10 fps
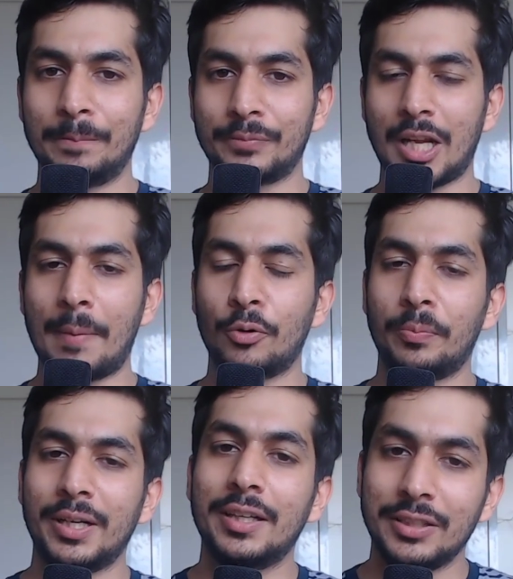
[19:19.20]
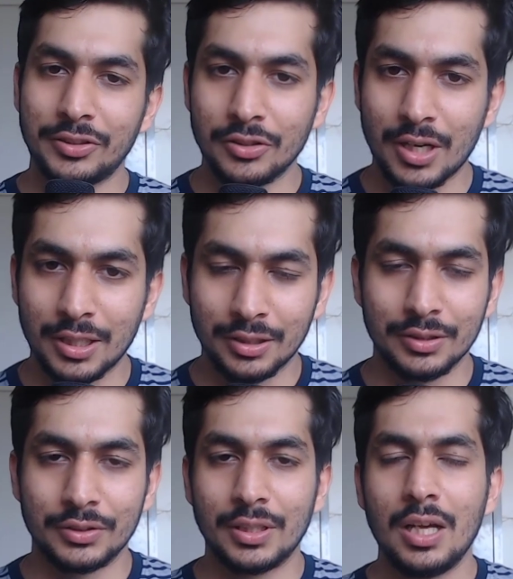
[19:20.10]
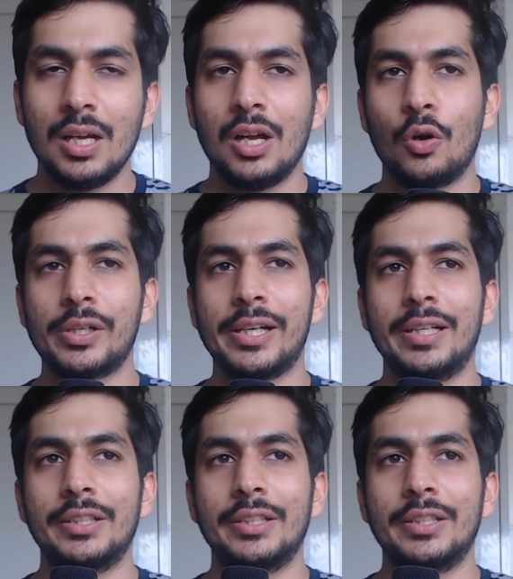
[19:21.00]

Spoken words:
appropriate research articles. Okay,